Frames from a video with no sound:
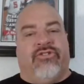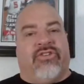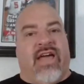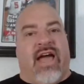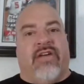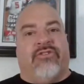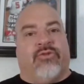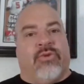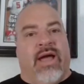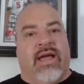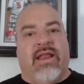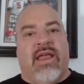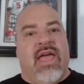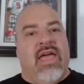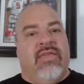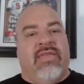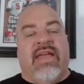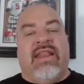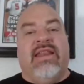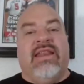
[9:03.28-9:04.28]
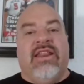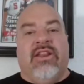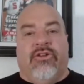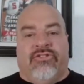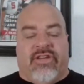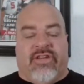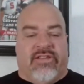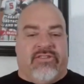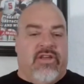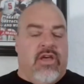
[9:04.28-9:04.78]
and those guys, right? They didn't need
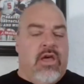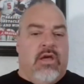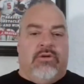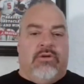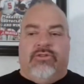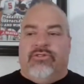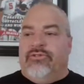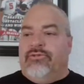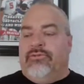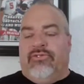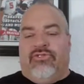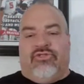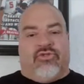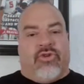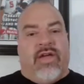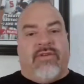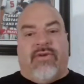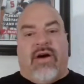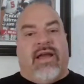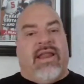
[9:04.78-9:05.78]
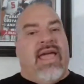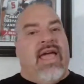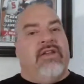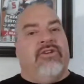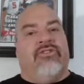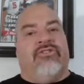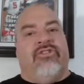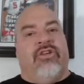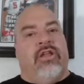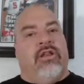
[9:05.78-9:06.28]
those guys. Trayvon
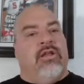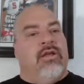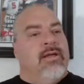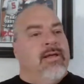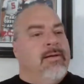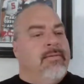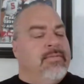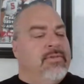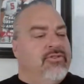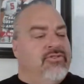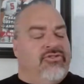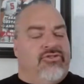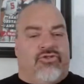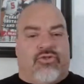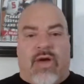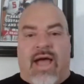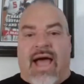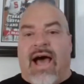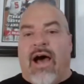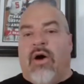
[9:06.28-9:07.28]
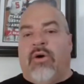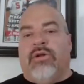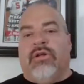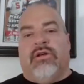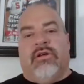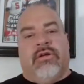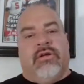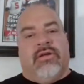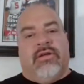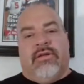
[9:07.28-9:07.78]
Henderson,
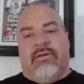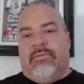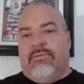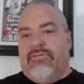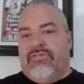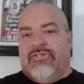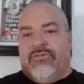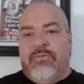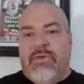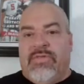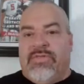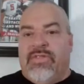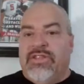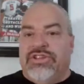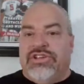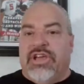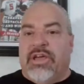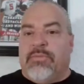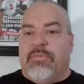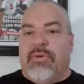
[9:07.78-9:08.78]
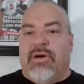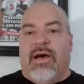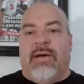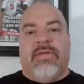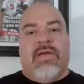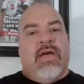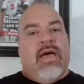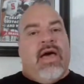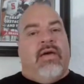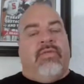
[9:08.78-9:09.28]
Stroud, Smith and
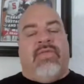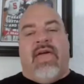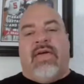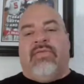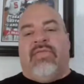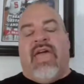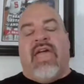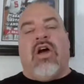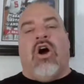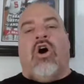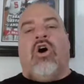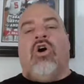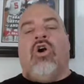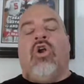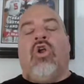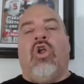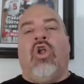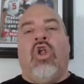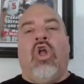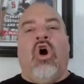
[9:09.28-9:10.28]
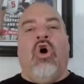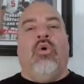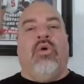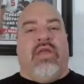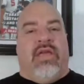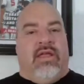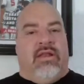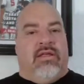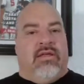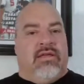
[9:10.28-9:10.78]
Jigba, they are
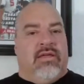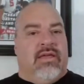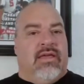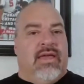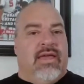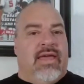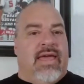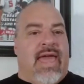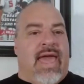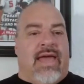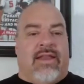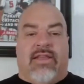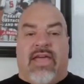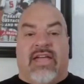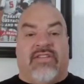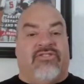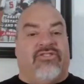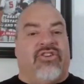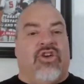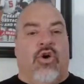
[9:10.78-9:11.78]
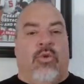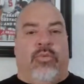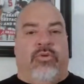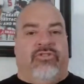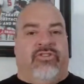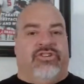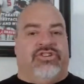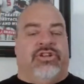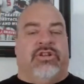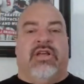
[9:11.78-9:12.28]
loaded at skill
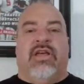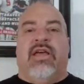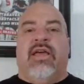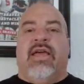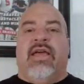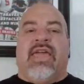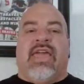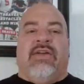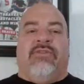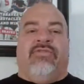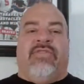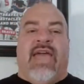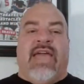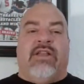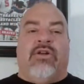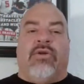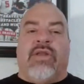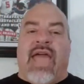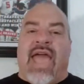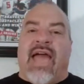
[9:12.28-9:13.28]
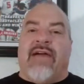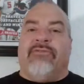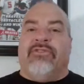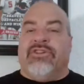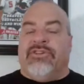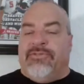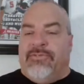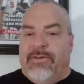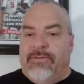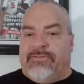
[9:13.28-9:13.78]
position. If they don't
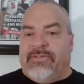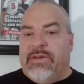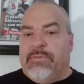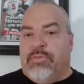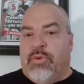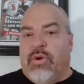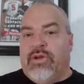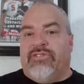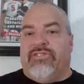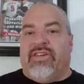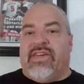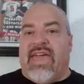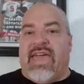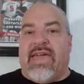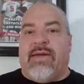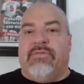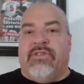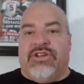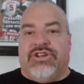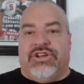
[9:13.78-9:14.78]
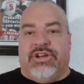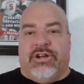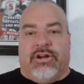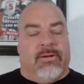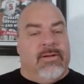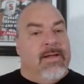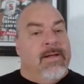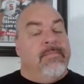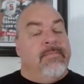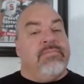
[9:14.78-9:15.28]
average 50 points a game this
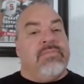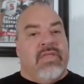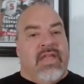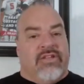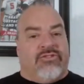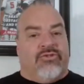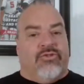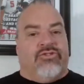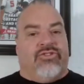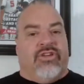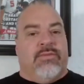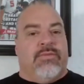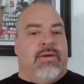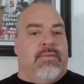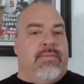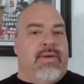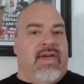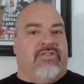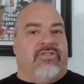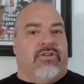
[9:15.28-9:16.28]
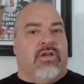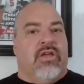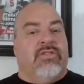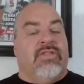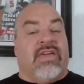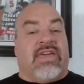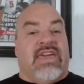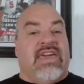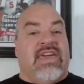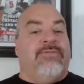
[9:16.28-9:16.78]
year, that's what's going to be amazing.
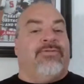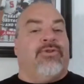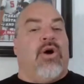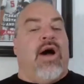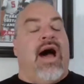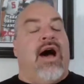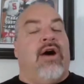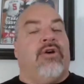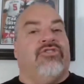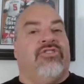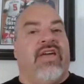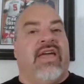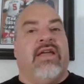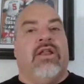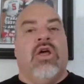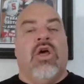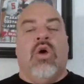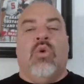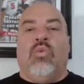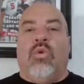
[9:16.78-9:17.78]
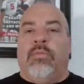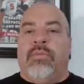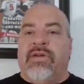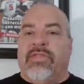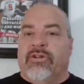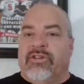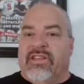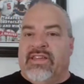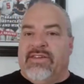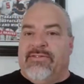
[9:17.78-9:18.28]
The key for Ohio State will
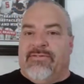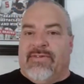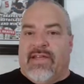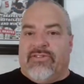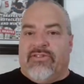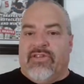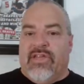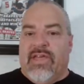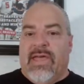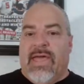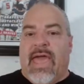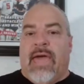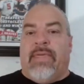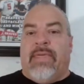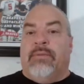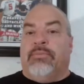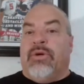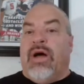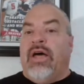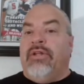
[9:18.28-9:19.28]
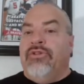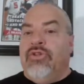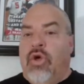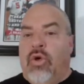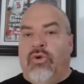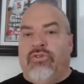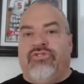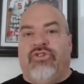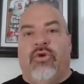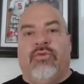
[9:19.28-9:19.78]
be their defense. And they brought
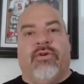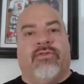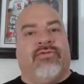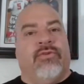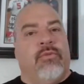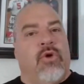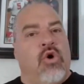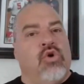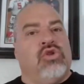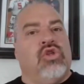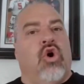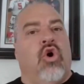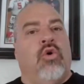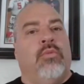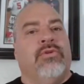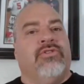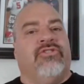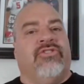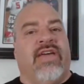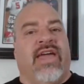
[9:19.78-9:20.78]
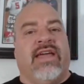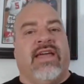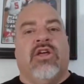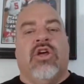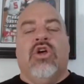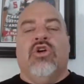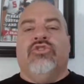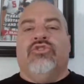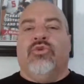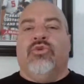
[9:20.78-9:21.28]
Knowles over from Oklahoma
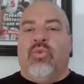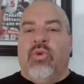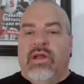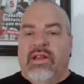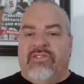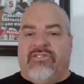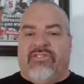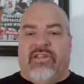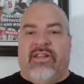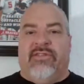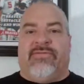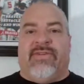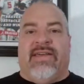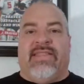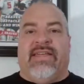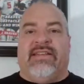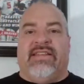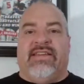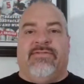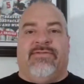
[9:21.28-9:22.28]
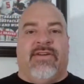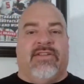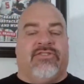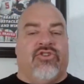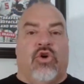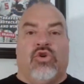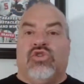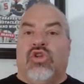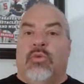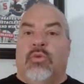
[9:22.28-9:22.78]
State to really solidify that
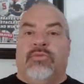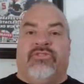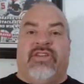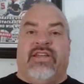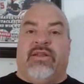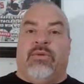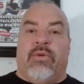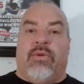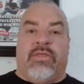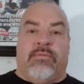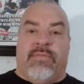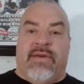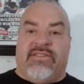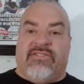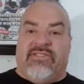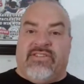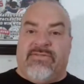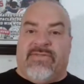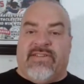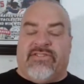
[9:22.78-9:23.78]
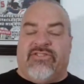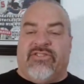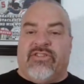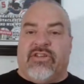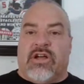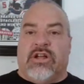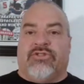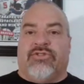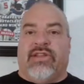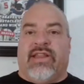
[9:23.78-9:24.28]
defense. Oklahoma State are one of the best defenses in
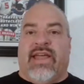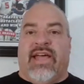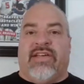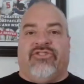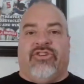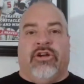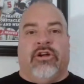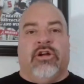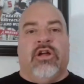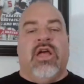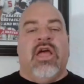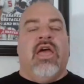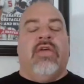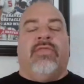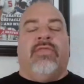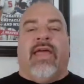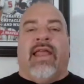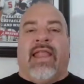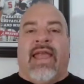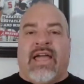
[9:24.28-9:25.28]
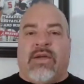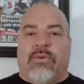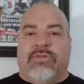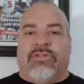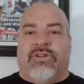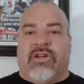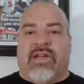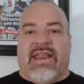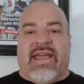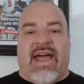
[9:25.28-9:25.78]
the country last year. They like
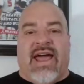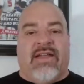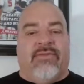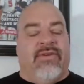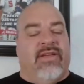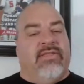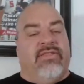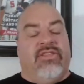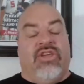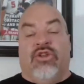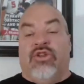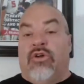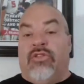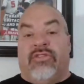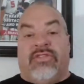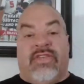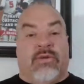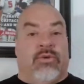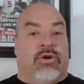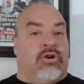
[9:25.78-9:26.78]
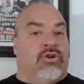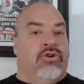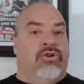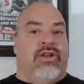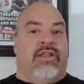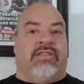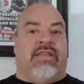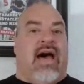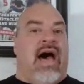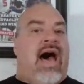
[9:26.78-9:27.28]
what they're getting out of it. You know that they
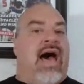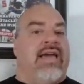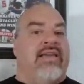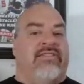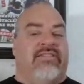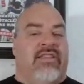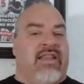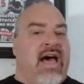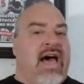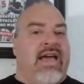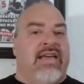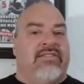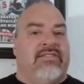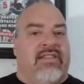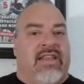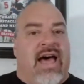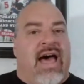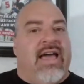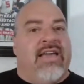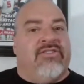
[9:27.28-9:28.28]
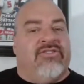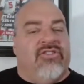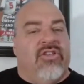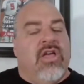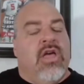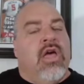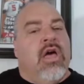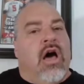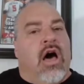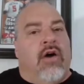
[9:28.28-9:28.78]
recruit at the highest and highest and highest
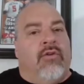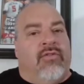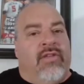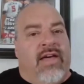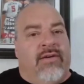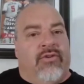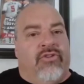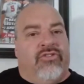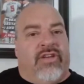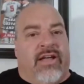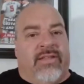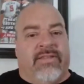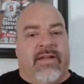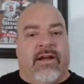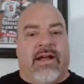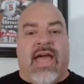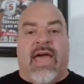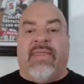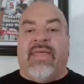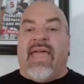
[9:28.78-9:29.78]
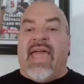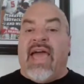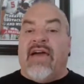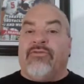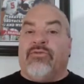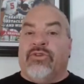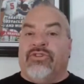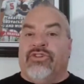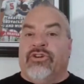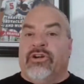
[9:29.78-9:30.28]
of levels out there, and they
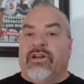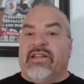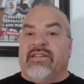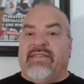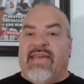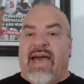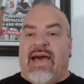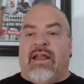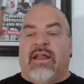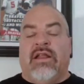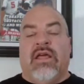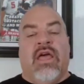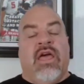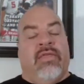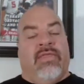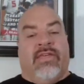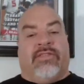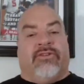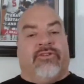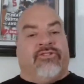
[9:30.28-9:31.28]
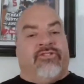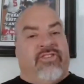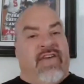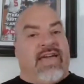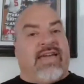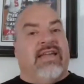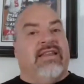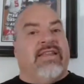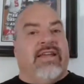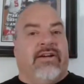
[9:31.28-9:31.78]
have returning talent. I think their
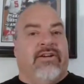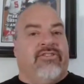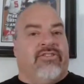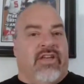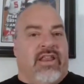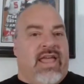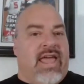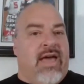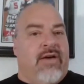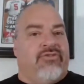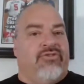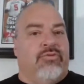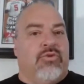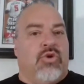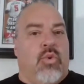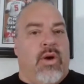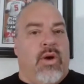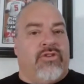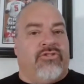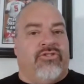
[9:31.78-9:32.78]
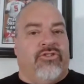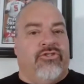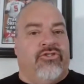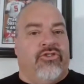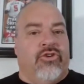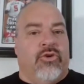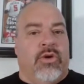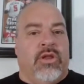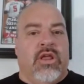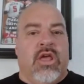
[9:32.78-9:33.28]
secondary is going to have some questions
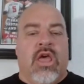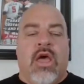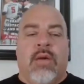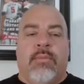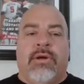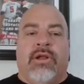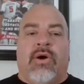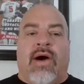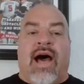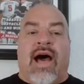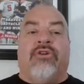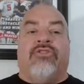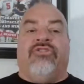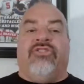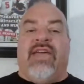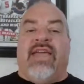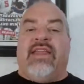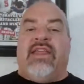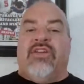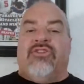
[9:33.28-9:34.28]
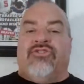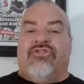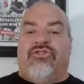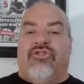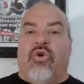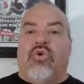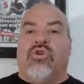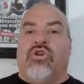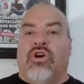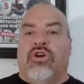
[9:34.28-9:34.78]
to it. But Ohio State is
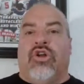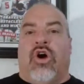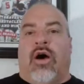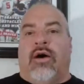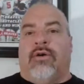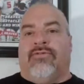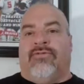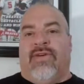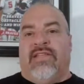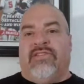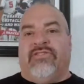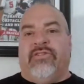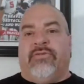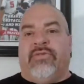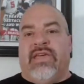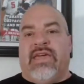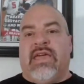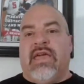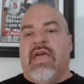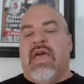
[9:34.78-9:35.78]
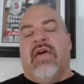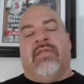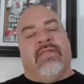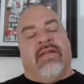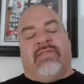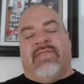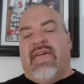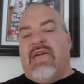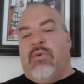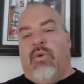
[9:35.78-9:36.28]
so good offensively
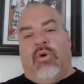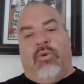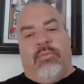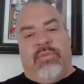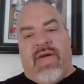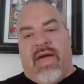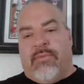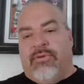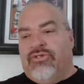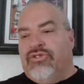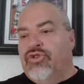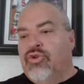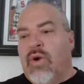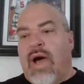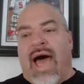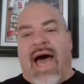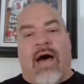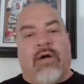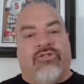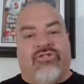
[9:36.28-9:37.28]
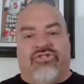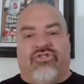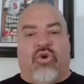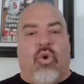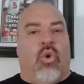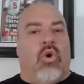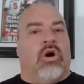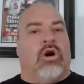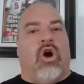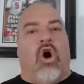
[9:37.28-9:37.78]
that they will be able to
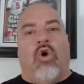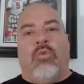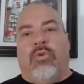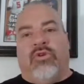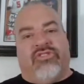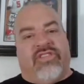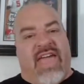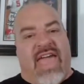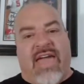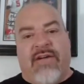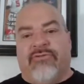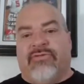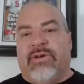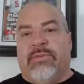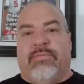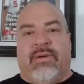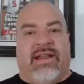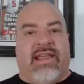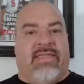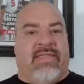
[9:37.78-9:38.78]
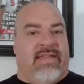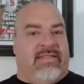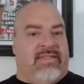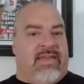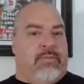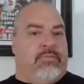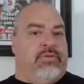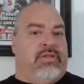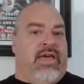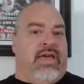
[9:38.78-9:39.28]
outscore almost everybody that
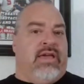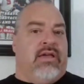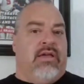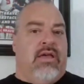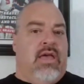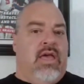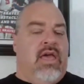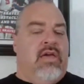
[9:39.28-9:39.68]
they play.